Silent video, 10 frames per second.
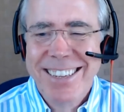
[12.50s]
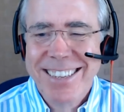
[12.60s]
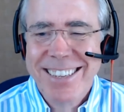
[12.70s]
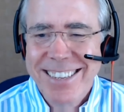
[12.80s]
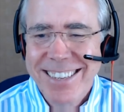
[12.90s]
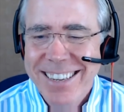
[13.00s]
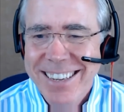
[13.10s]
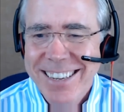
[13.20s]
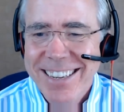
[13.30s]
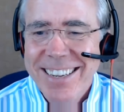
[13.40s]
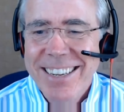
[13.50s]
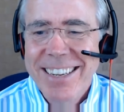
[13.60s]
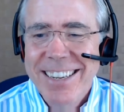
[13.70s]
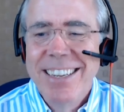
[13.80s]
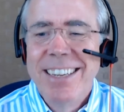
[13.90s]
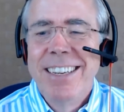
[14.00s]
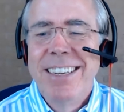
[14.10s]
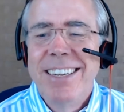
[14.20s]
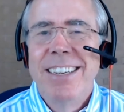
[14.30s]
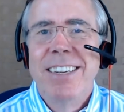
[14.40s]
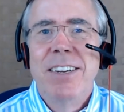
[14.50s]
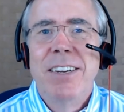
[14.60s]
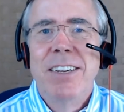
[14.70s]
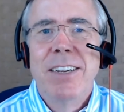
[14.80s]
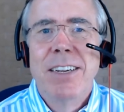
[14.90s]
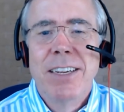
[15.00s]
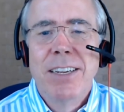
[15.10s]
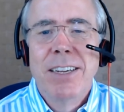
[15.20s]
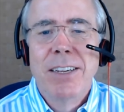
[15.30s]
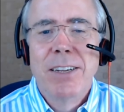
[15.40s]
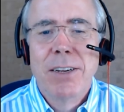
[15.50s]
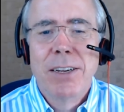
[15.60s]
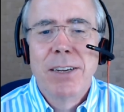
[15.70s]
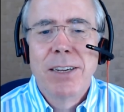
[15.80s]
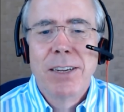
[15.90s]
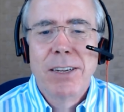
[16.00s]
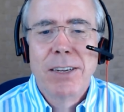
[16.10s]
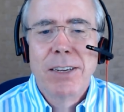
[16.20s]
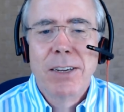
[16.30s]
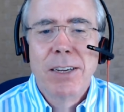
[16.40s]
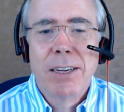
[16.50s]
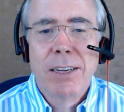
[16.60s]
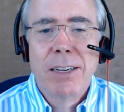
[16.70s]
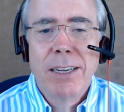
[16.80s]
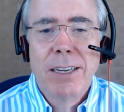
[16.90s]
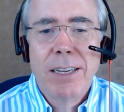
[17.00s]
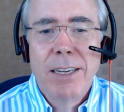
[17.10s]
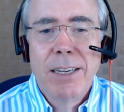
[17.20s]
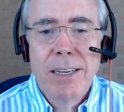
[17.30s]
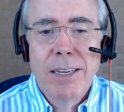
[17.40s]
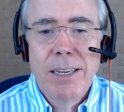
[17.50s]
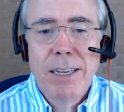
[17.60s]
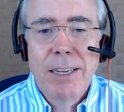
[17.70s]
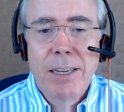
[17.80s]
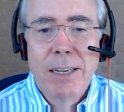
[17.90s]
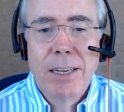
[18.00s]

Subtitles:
(silent)